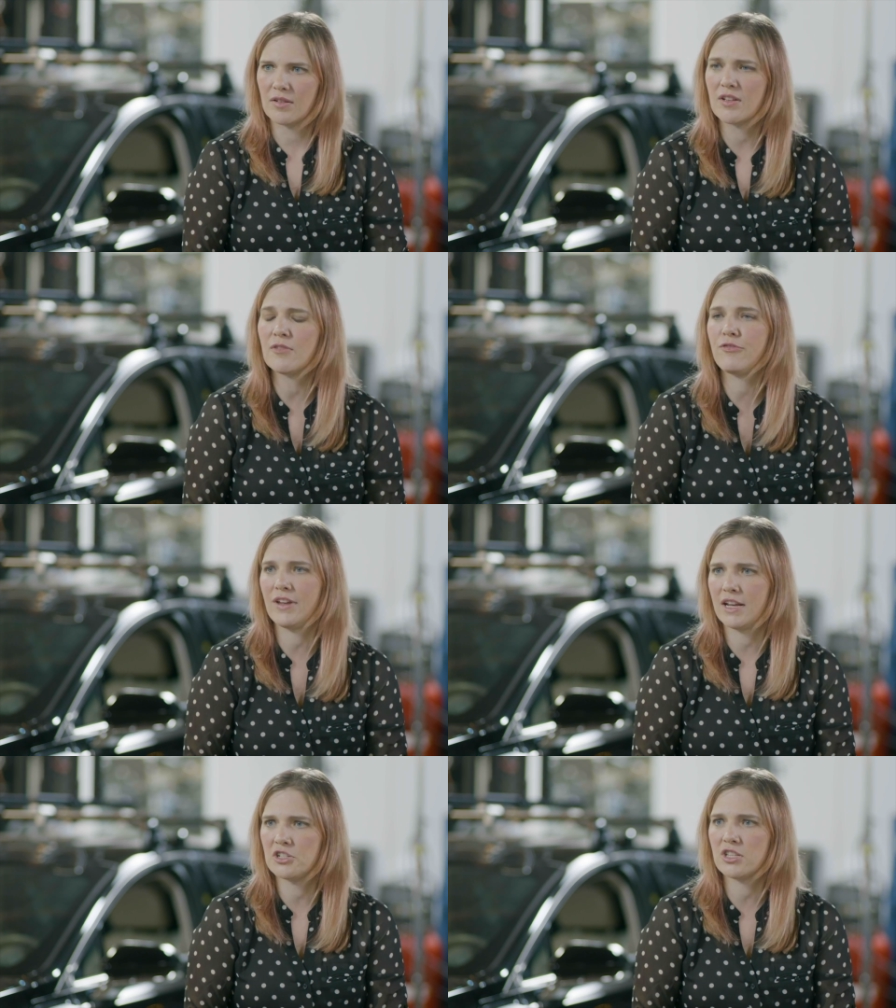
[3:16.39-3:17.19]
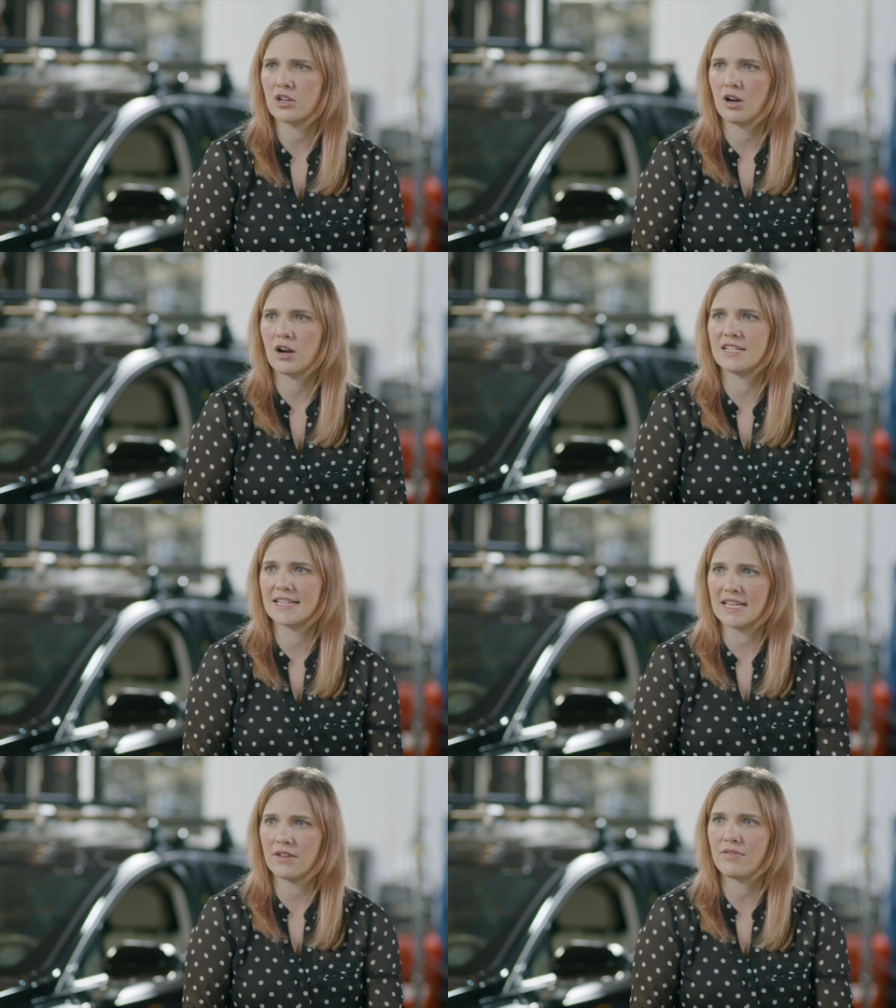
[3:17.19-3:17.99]
can feed into the car to
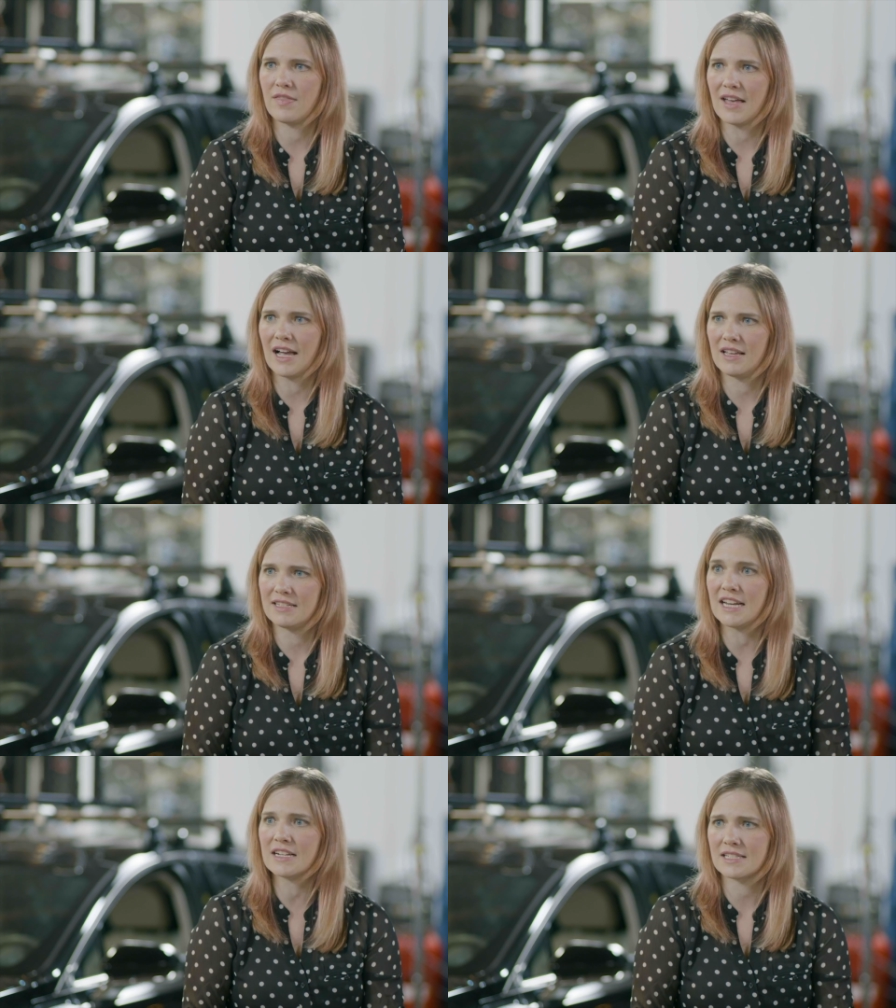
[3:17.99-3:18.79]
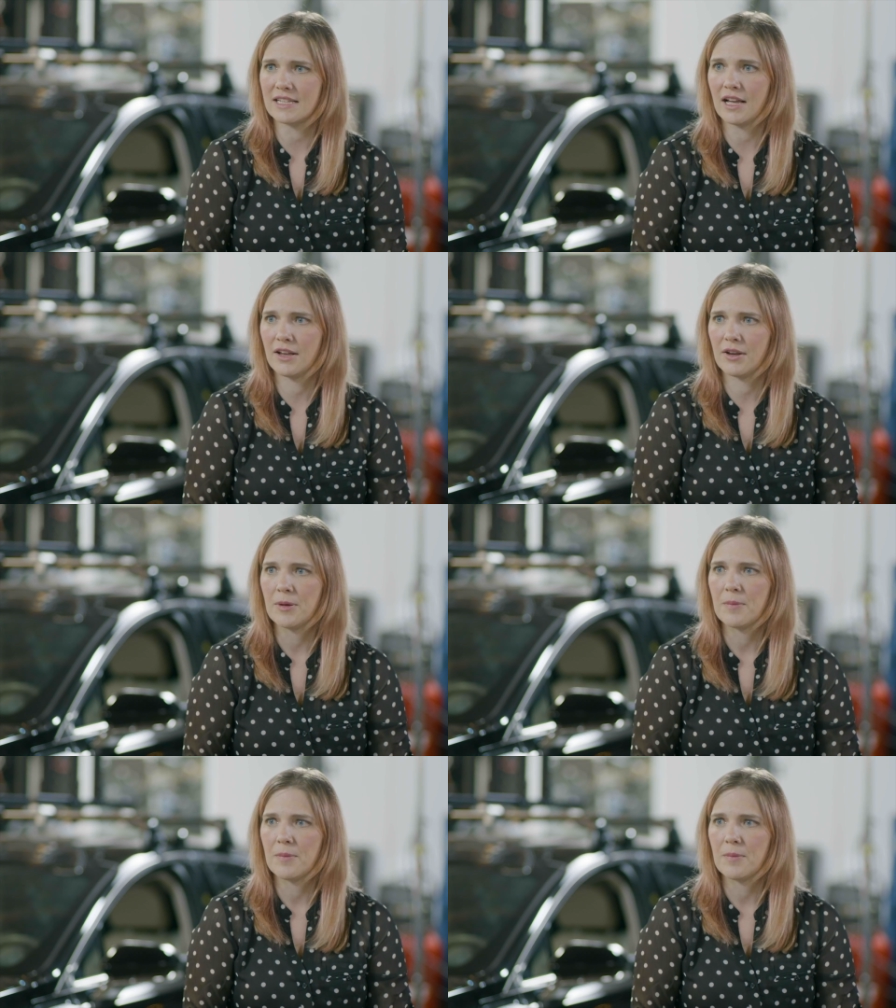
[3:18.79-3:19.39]
give it that data set.